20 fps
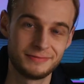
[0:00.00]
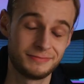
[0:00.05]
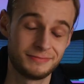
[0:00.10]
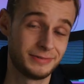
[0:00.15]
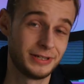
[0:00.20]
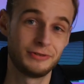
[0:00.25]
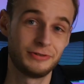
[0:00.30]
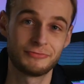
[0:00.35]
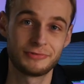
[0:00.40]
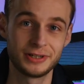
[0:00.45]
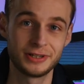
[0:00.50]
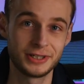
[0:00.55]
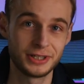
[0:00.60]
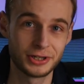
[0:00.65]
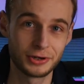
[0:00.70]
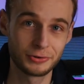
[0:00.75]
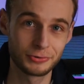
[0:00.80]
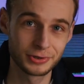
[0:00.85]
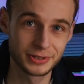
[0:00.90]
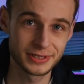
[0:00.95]
didn't really
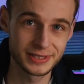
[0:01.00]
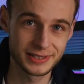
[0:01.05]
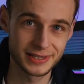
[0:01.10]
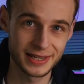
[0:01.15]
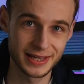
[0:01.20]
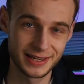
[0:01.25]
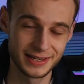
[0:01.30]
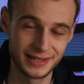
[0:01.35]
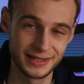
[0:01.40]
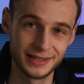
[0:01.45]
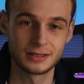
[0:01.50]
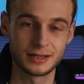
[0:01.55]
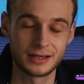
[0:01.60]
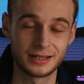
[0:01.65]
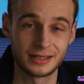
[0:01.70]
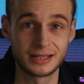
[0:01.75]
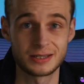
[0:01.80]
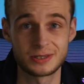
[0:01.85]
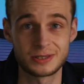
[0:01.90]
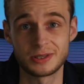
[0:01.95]
know what to say.
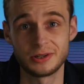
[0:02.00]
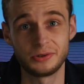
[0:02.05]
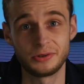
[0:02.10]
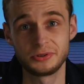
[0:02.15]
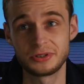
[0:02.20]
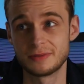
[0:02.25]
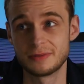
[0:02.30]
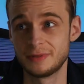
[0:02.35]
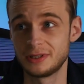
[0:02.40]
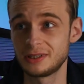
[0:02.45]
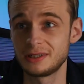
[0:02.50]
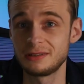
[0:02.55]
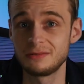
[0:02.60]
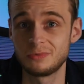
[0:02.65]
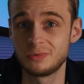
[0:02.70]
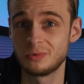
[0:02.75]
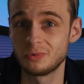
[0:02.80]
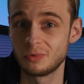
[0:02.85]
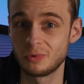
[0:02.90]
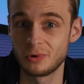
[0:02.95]
I guess that ultimately
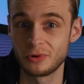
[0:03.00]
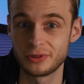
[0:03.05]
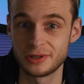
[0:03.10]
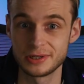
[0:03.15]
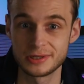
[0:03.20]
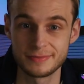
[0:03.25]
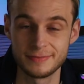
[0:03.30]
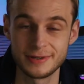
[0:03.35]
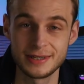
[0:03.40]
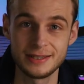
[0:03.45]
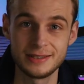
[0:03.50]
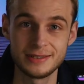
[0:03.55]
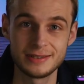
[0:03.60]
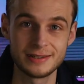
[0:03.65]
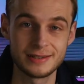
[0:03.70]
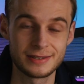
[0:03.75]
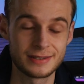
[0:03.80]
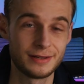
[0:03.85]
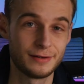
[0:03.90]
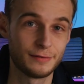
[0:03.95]
what this means
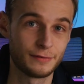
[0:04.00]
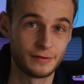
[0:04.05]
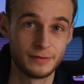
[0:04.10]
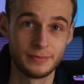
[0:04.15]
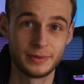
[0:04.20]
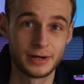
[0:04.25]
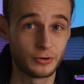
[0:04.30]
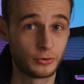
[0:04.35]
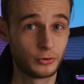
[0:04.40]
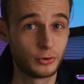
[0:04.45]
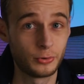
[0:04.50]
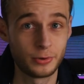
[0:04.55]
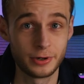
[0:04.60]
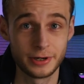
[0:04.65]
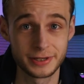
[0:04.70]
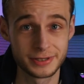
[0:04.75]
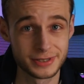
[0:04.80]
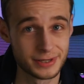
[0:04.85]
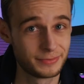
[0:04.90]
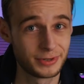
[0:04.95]
is that for better or
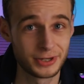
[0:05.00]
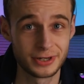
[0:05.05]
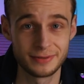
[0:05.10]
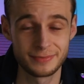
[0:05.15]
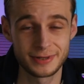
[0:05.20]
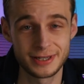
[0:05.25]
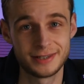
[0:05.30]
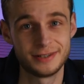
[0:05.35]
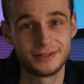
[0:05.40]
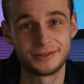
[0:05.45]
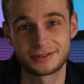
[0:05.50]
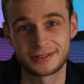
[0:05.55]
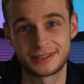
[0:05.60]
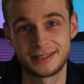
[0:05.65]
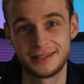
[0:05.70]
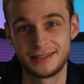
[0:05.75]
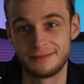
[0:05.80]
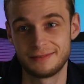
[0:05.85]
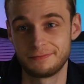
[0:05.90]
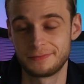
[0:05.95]
worse, I'm going to be a
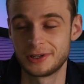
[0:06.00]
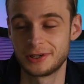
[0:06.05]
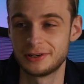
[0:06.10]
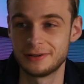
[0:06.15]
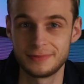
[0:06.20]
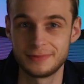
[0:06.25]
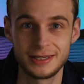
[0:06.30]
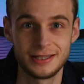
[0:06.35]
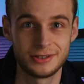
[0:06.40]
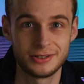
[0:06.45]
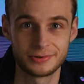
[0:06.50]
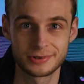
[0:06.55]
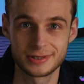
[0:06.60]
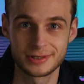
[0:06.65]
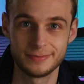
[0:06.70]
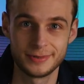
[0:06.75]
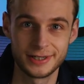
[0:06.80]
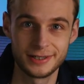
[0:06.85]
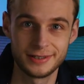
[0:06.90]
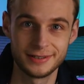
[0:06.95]
doctor. I'm going to be
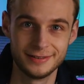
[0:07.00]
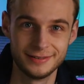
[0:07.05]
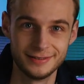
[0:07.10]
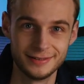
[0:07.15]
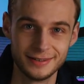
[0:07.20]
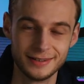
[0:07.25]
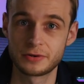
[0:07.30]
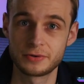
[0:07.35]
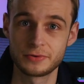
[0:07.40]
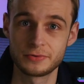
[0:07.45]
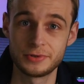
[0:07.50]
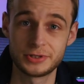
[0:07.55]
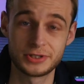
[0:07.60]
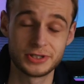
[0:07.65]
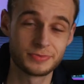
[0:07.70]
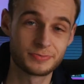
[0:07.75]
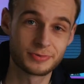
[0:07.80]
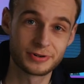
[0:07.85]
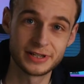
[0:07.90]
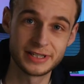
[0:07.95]
Dr. Burton, which
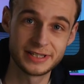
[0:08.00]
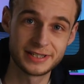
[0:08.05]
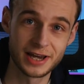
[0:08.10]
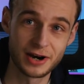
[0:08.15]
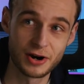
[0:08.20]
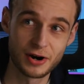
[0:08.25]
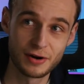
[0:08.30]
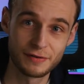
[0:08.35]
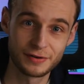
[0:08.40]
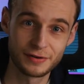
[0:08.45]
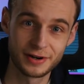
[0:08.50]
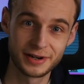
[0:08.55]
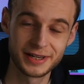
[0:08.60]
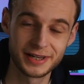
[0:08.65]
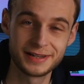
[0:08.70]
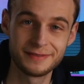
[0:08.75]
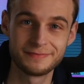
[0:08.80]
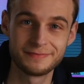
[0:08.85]
is pretty terrifying,